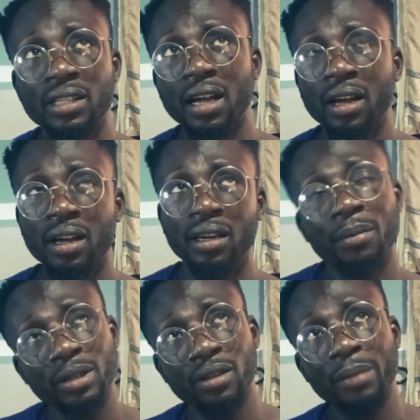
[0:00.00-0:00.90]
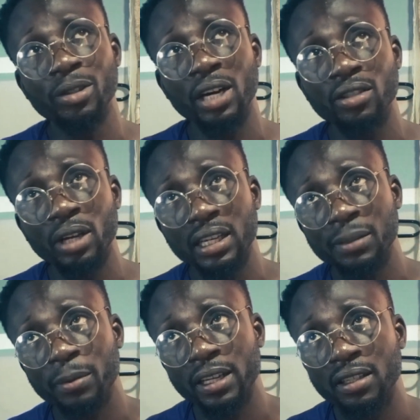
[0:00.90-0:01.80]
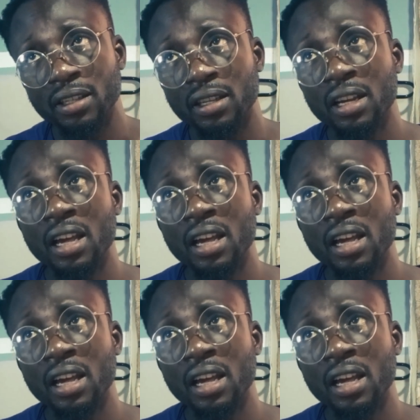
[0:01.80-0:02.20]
that let me try to explain this.